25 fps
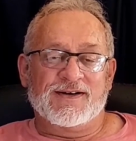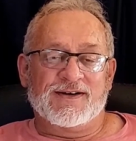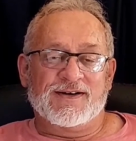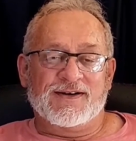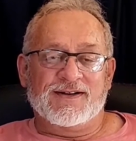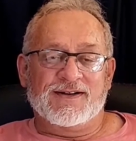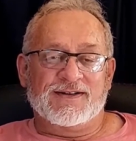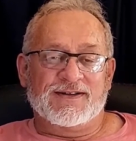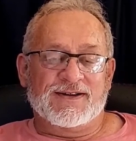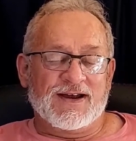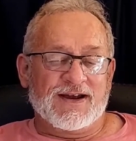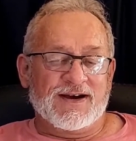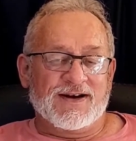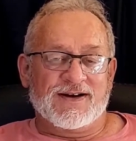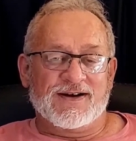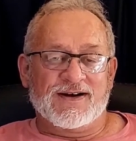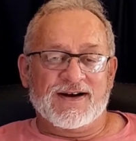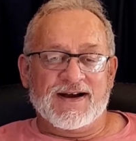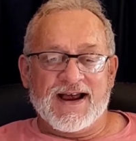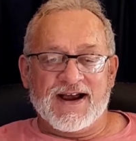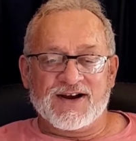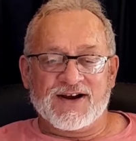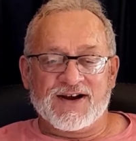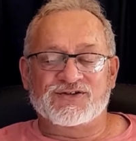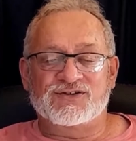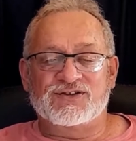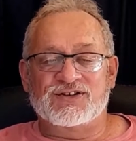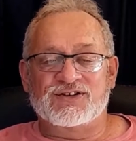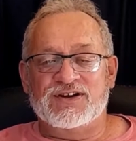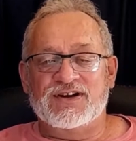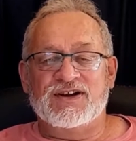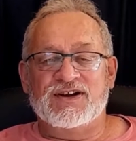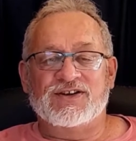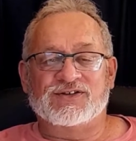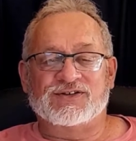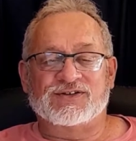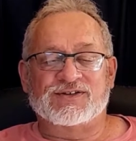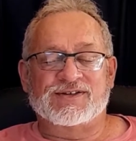They are
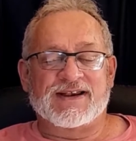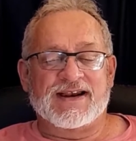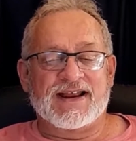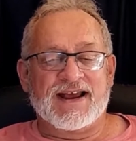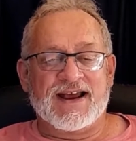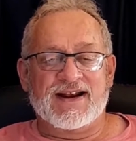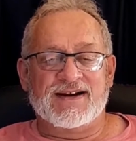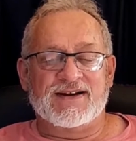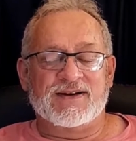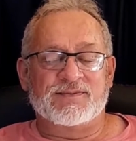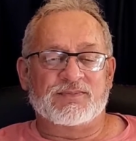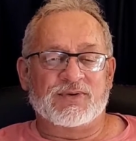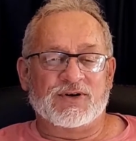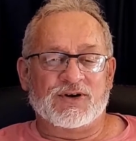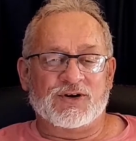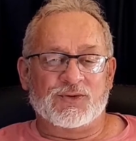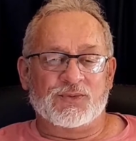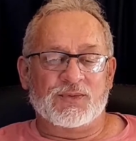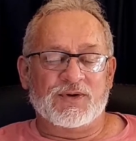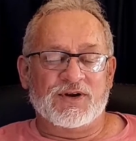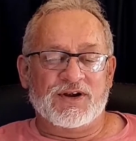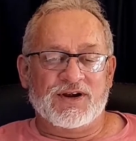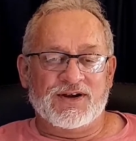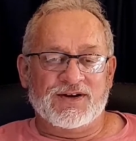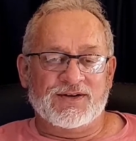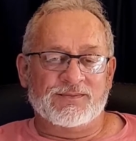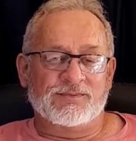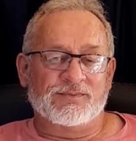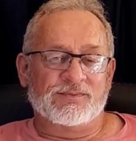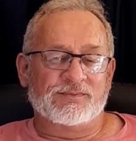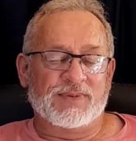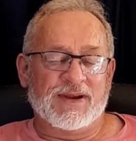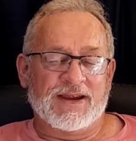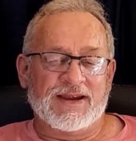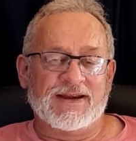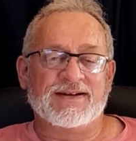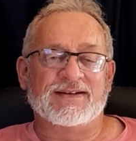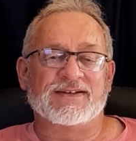actually stranded between
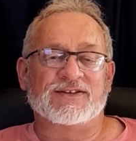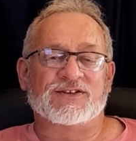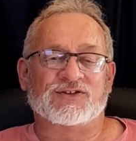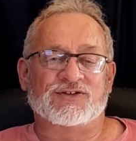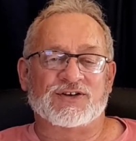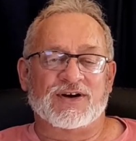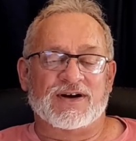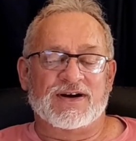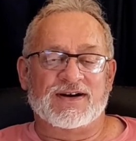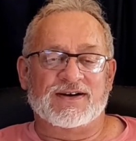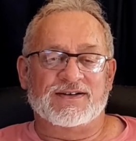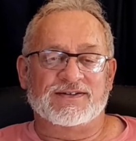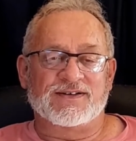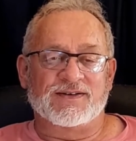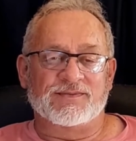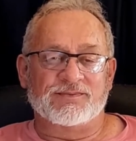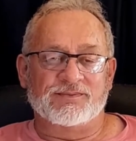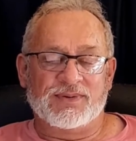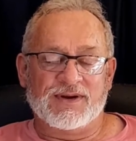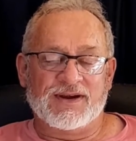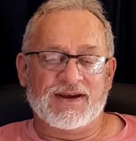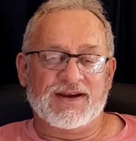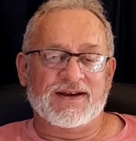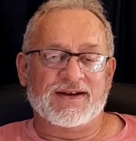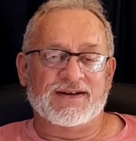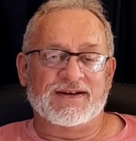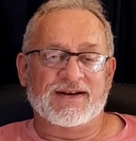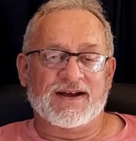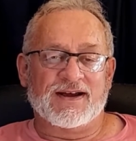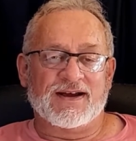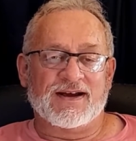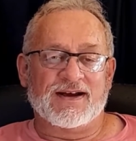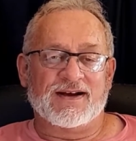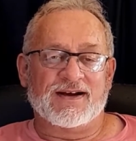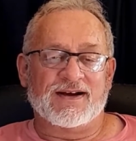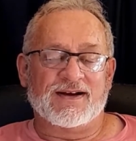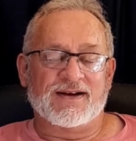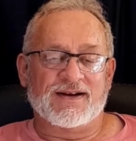being a child and being
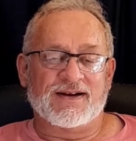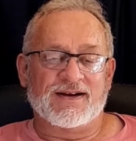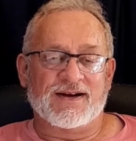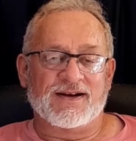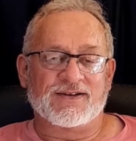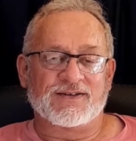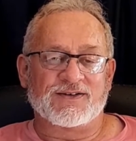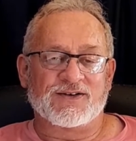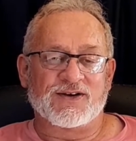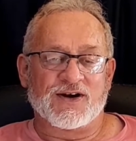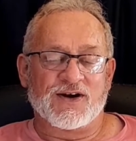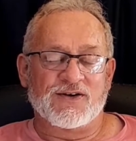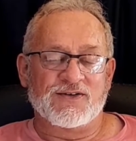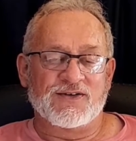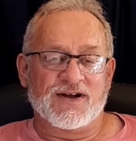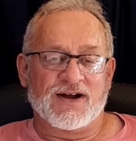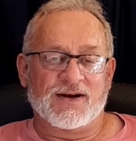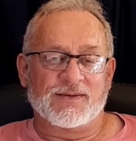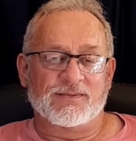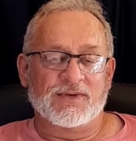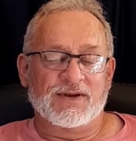a grown-up.